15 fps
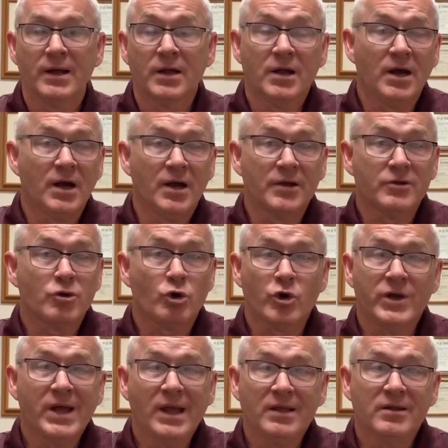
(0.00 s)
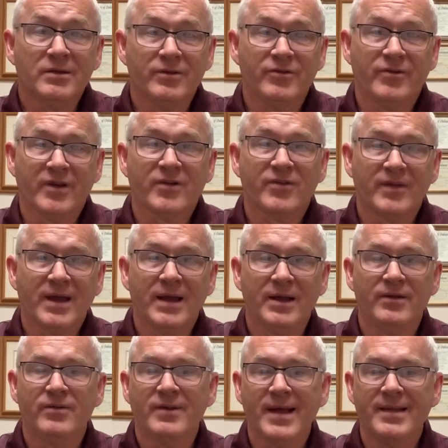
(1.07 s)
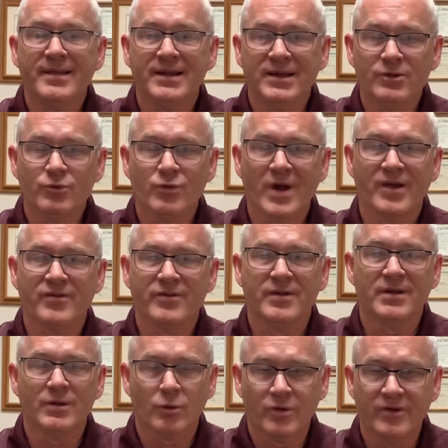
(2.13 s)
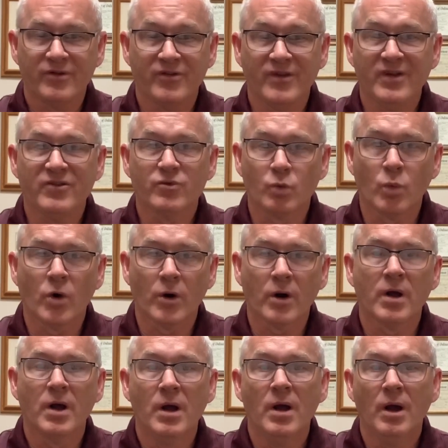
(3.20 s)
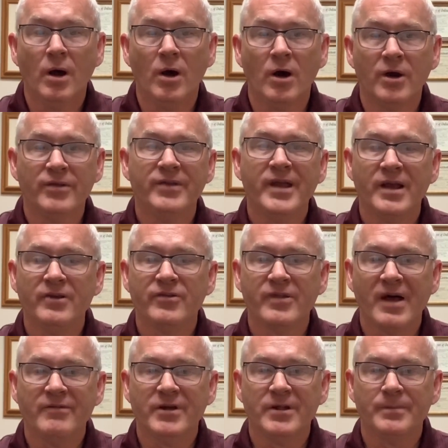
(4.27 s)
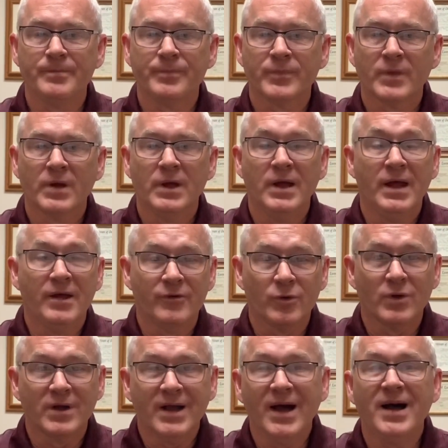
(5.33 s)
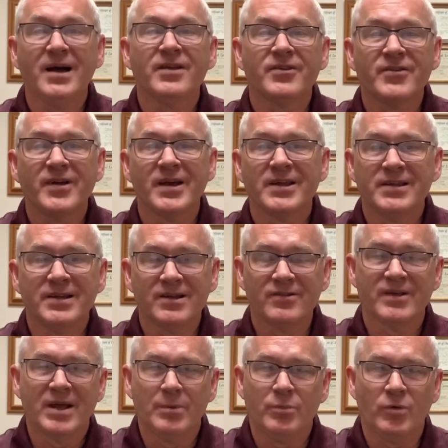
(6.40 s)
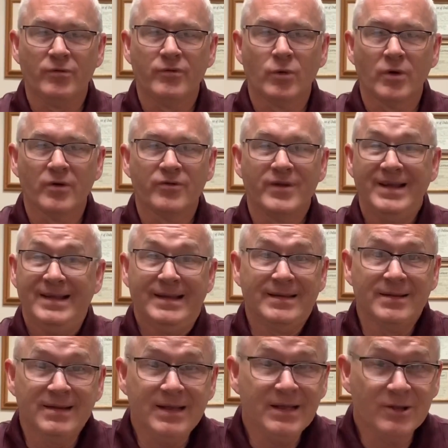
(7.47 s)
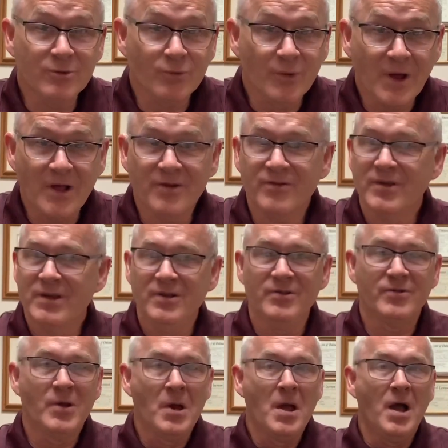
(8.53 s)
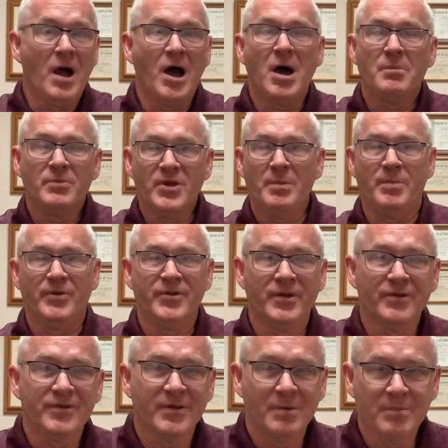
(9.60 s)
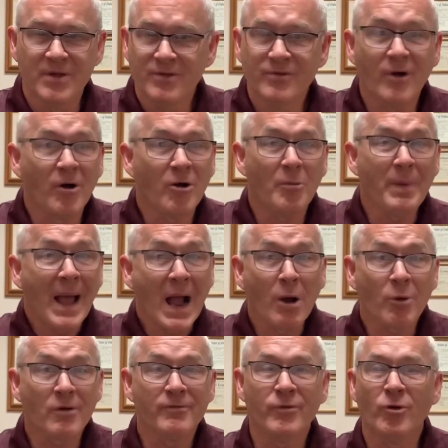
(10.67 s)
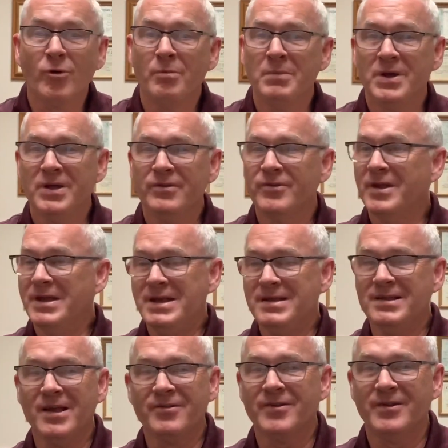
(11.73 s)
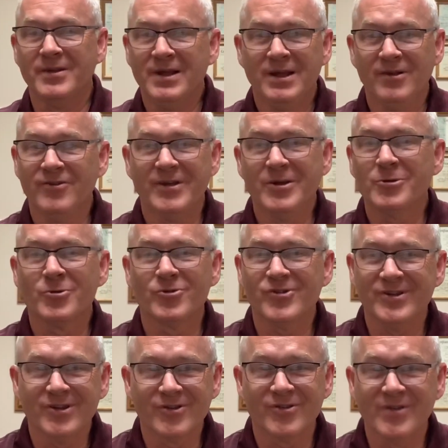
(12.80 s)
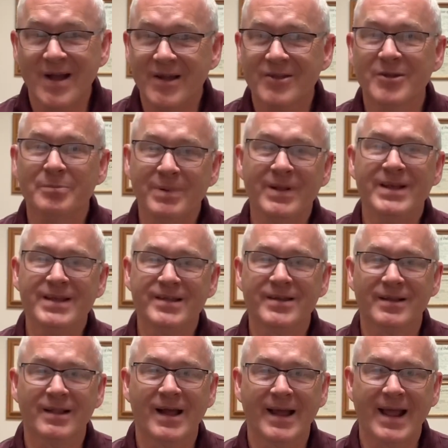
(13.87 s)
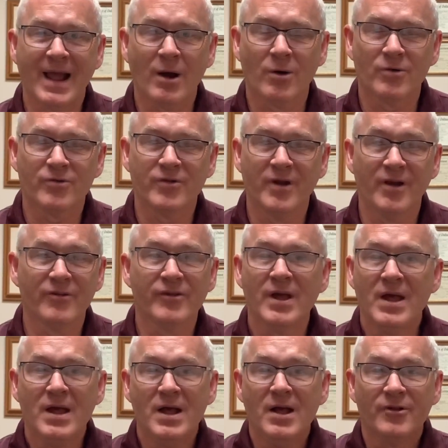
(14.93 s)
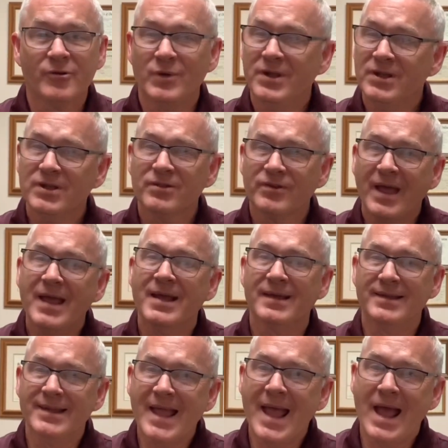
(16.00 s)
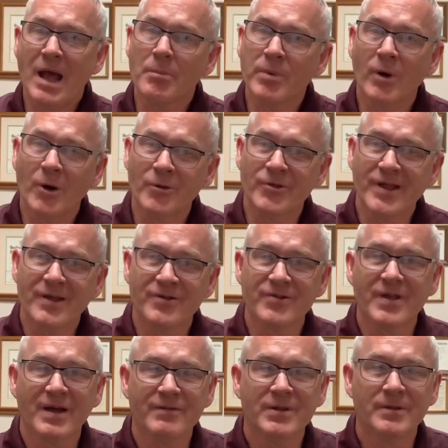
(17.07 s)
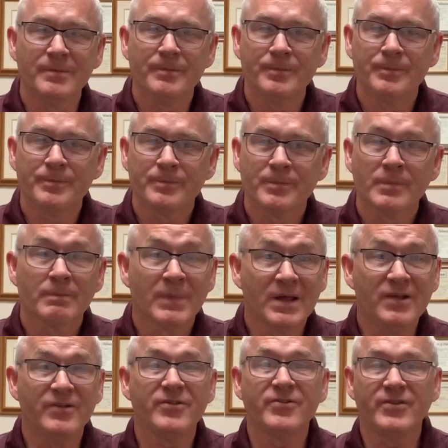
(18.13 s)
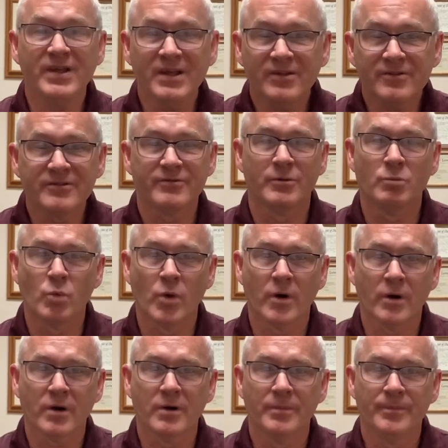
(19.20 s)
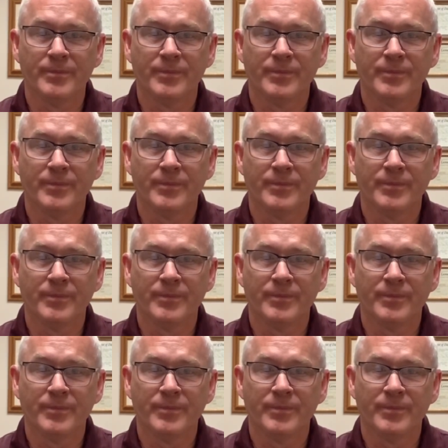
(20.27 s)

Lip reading: God created in 6 days, and then he rested, or he ceased work on day 7. So God set an example for us. He didn't need to rest. He's omnipotent, means all-powerful, means his energy does not deplete like ours does. So he didn't take a nap on day 7. He ceased from work.